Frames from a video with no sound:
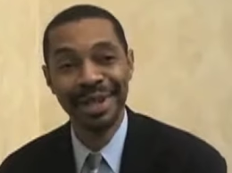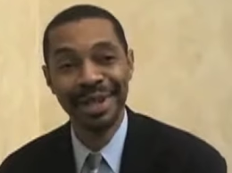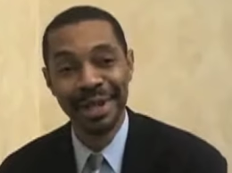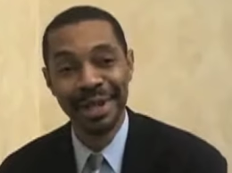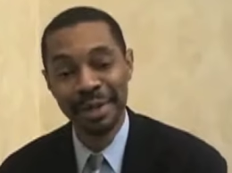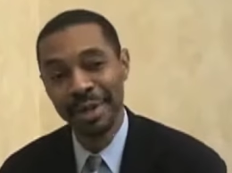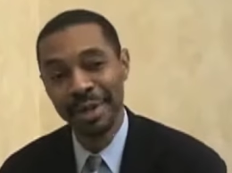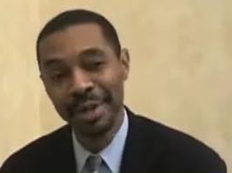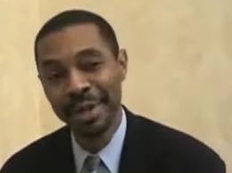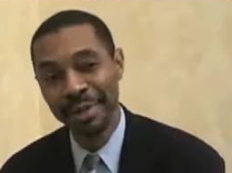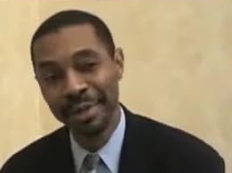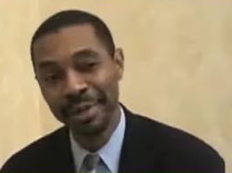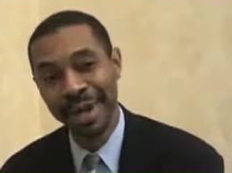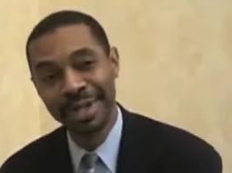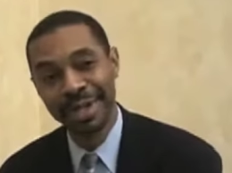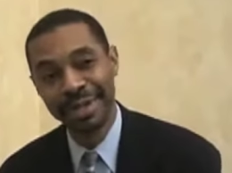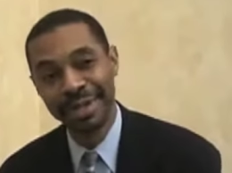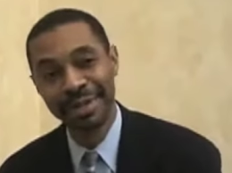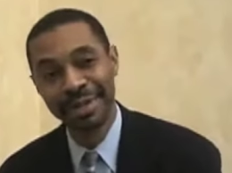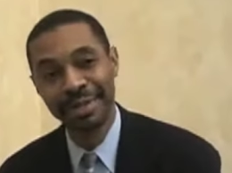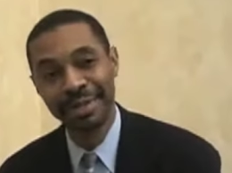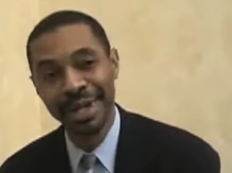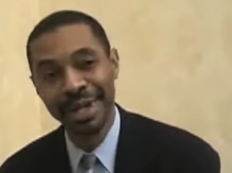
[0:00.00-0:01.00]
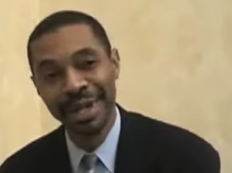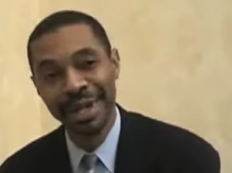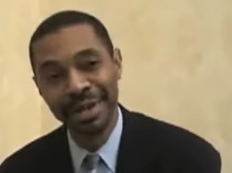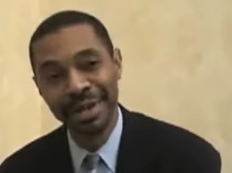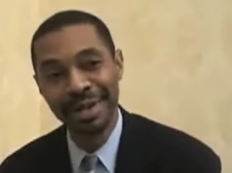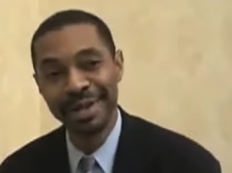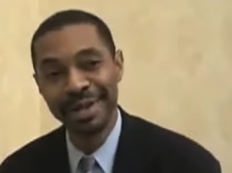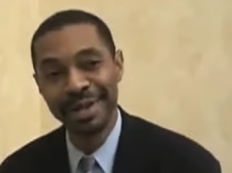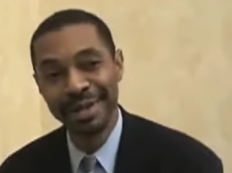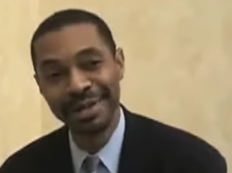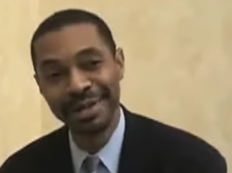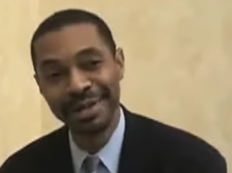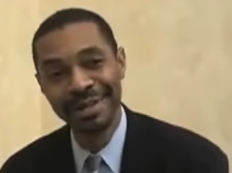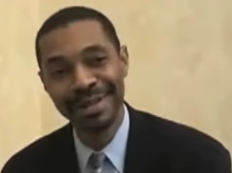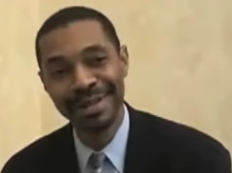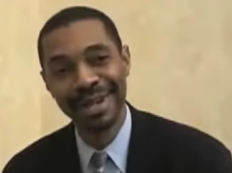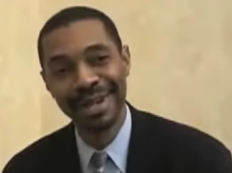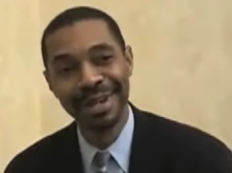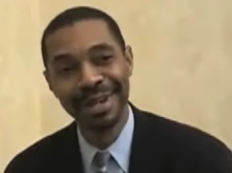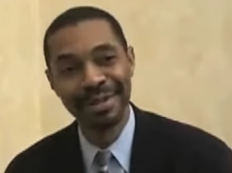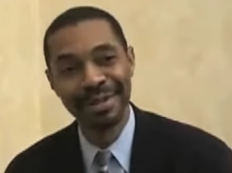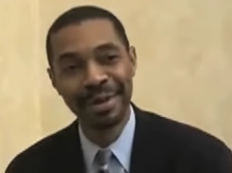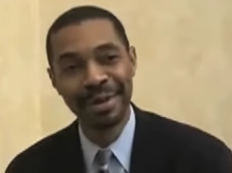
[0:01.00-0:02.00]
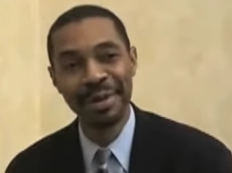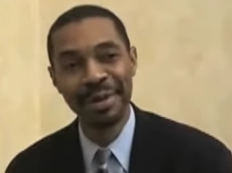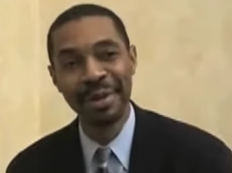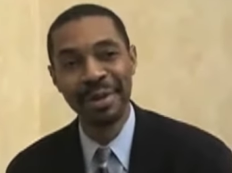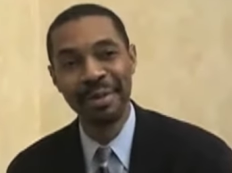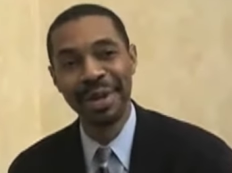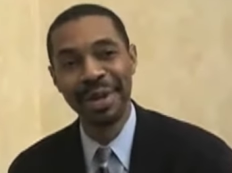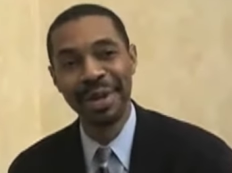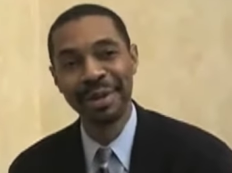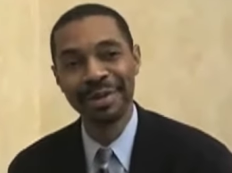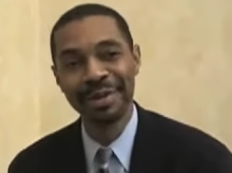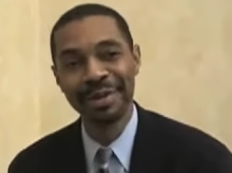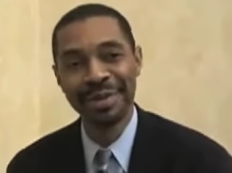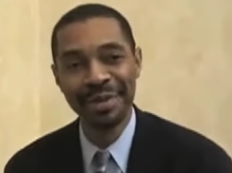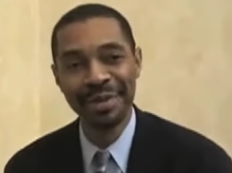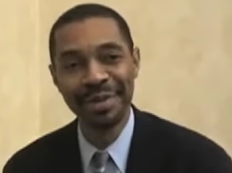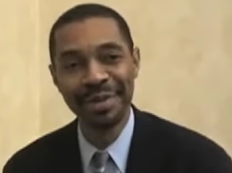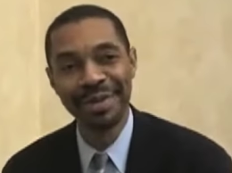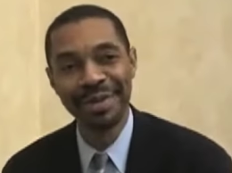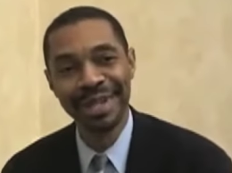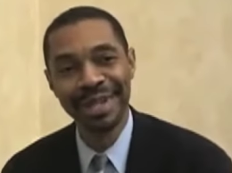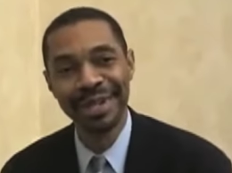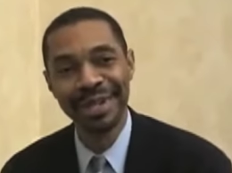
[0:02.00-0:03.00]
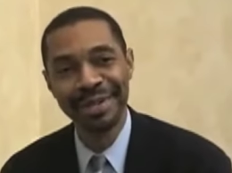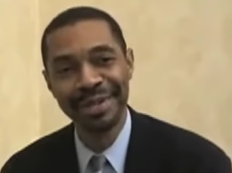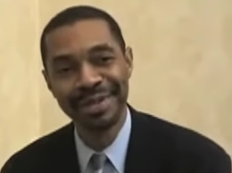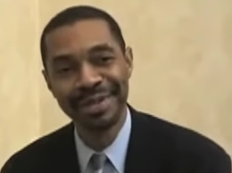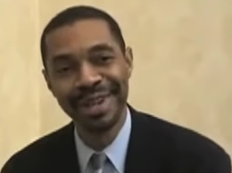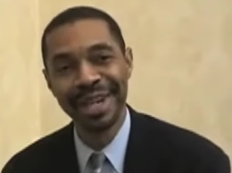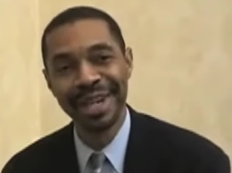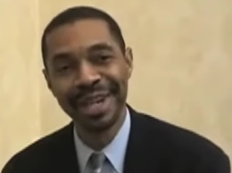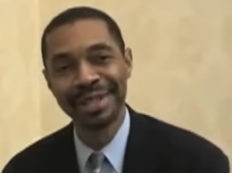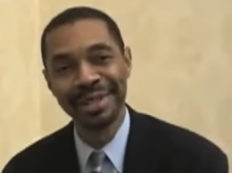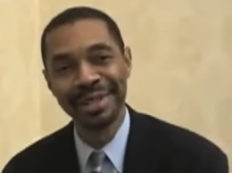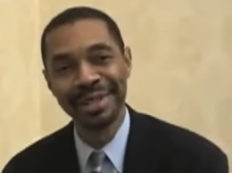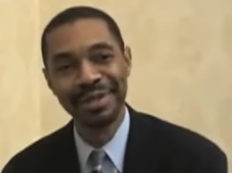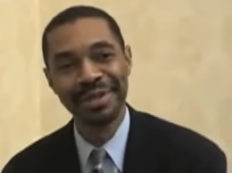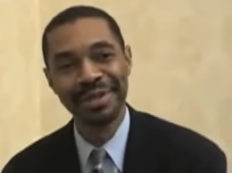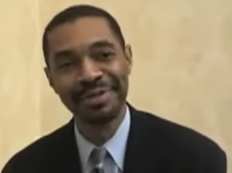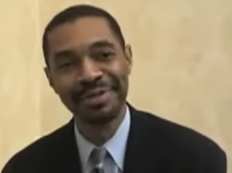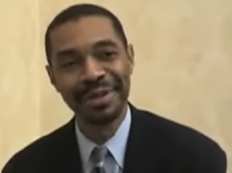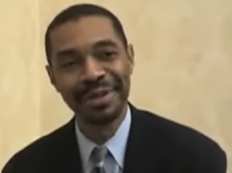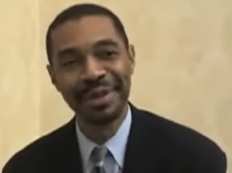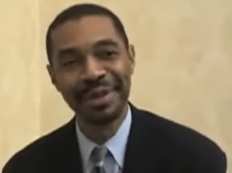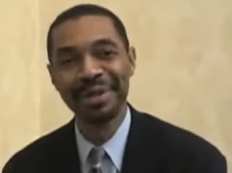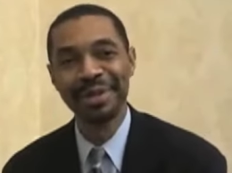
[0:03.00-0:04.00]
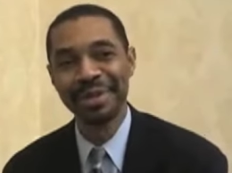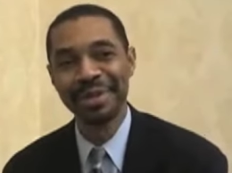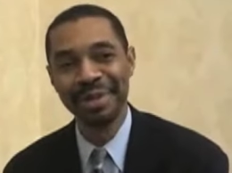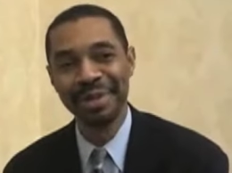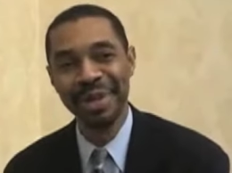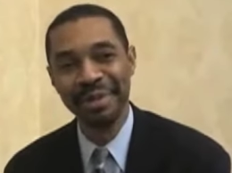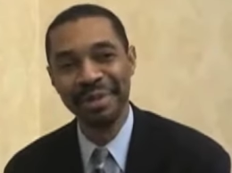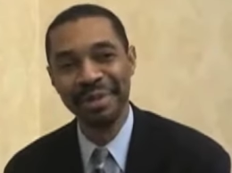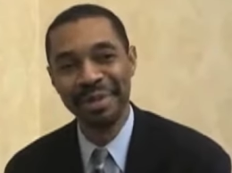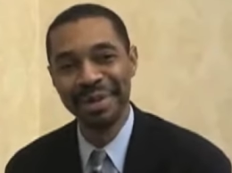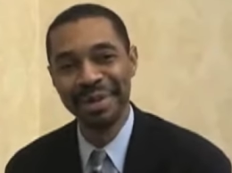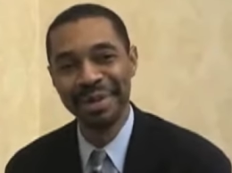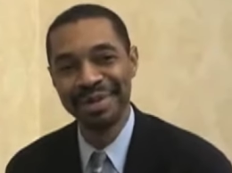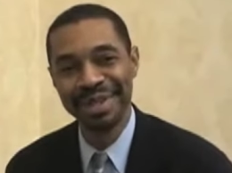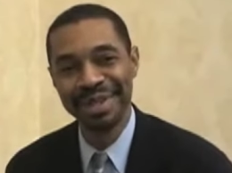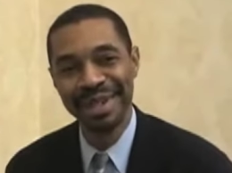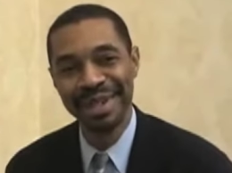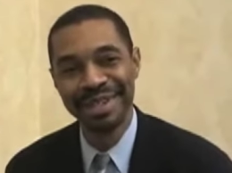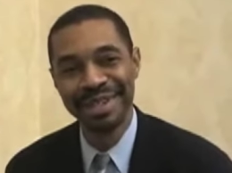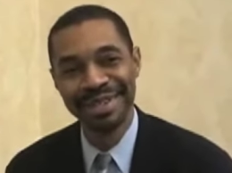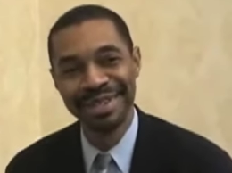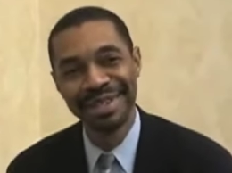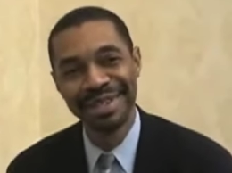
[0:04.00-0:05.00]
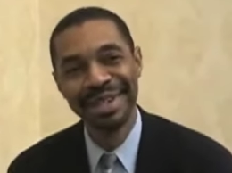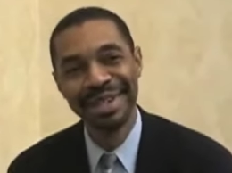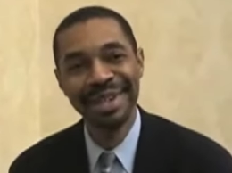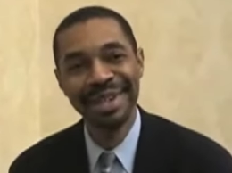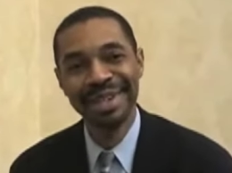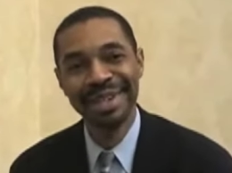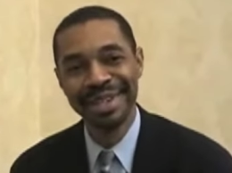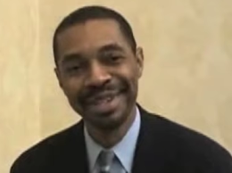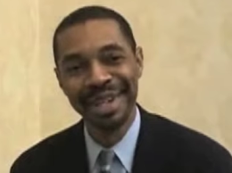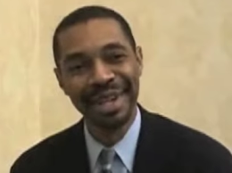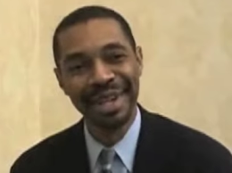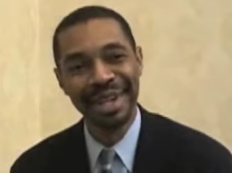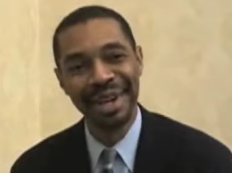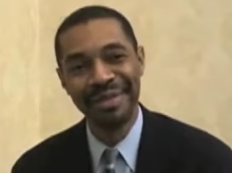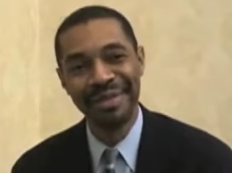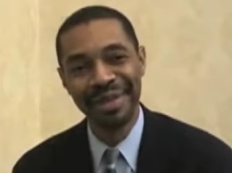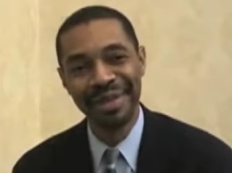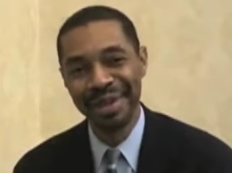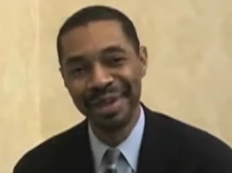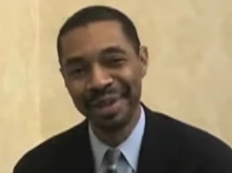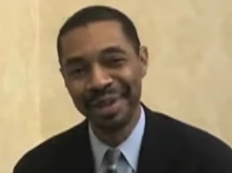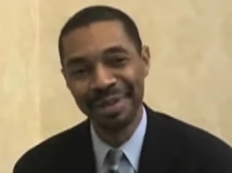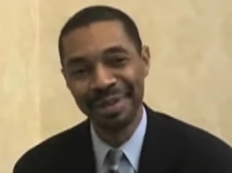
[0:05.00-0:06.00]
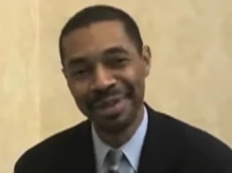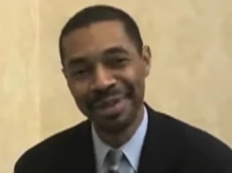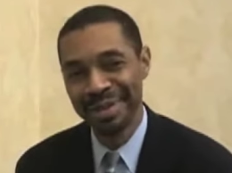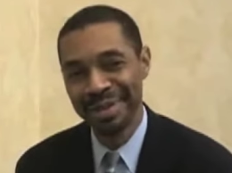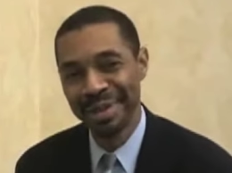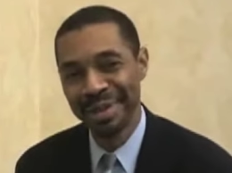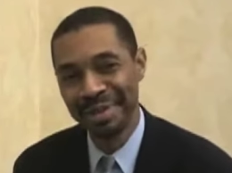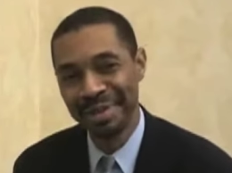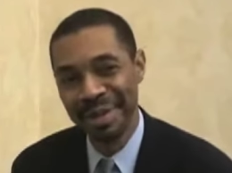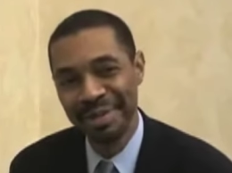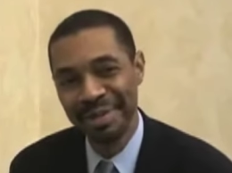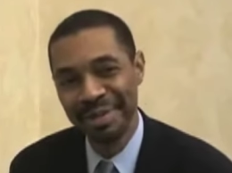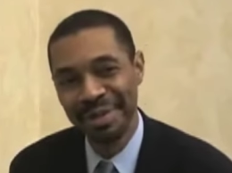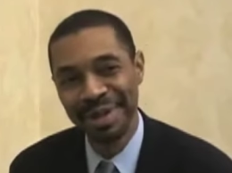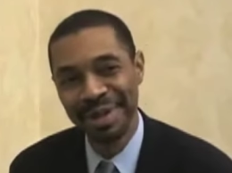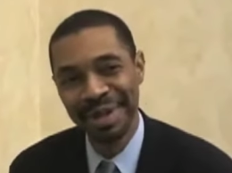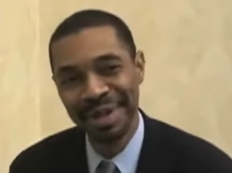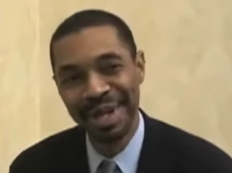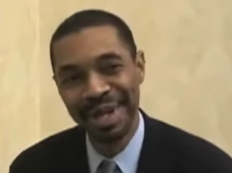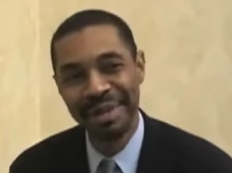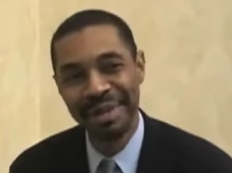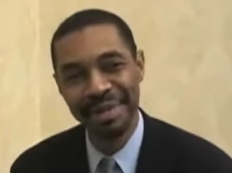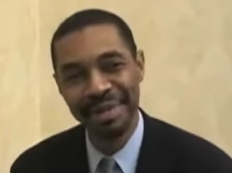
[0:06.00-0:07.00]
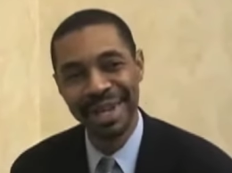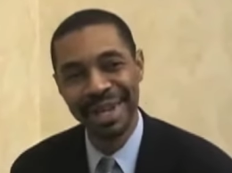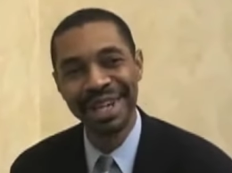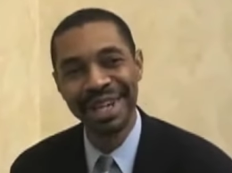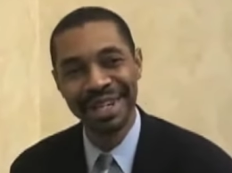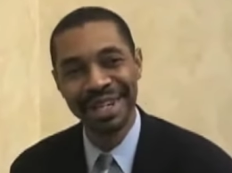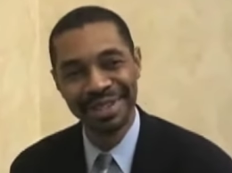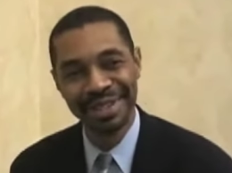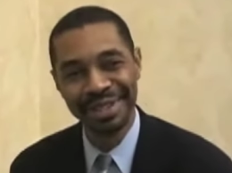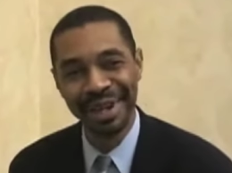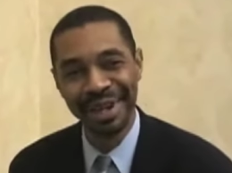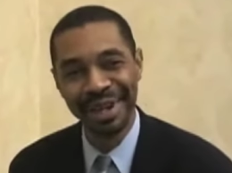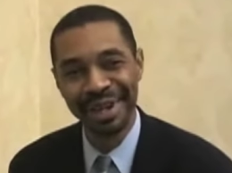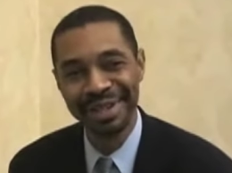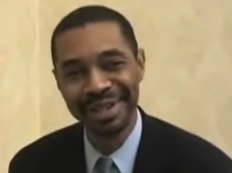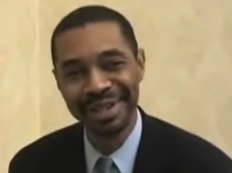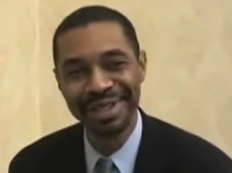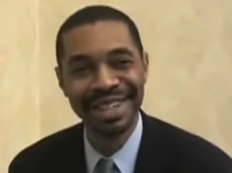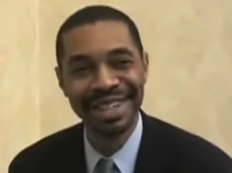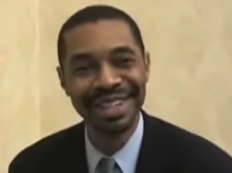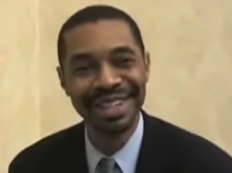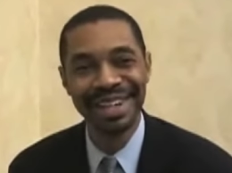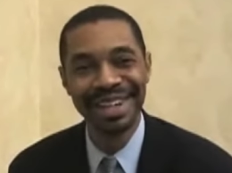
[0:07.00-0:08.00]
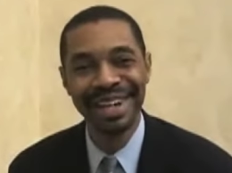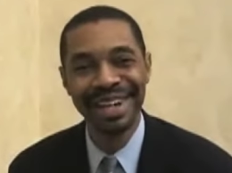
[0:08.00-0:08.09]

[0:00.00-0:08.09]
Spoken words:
And you can imagine being a third-year medical student that it's actually difficult to be the person that's taking care of the acutely sick people and being in charge. And